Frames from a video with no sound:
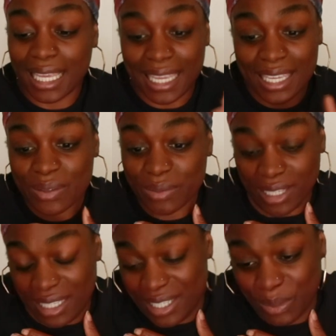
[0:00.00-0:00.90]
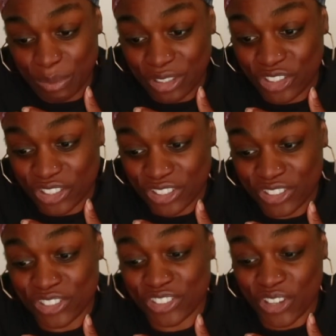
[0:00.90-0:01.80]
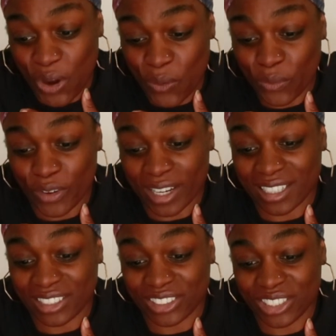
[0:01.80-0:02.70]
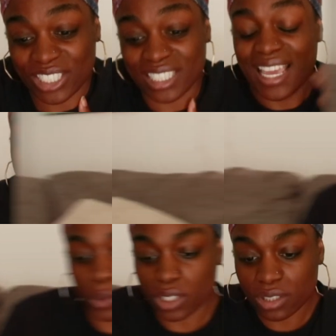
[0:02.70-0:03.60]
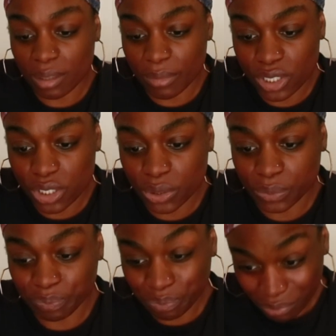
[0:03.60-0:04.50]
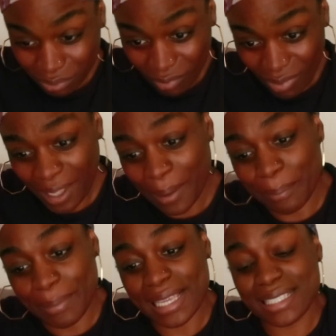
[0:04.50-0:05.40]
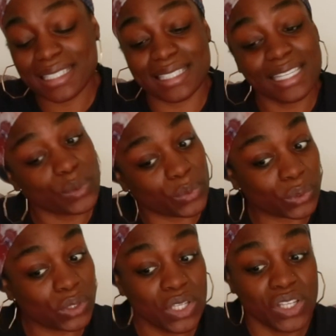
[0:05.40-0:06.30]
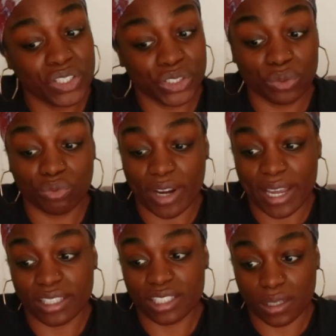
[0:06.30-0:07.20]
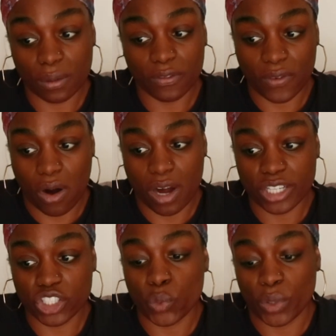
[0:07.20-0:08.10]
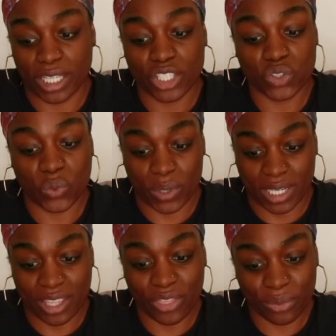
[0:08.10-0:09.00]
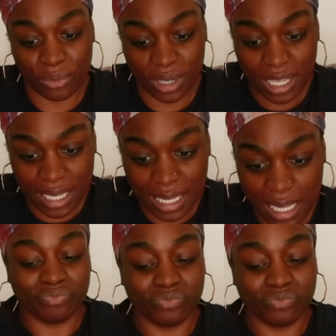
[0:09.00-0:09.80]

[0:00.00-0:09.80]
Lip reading: it was just so freaking good. Question number 2, best sequel you read so far in 2023.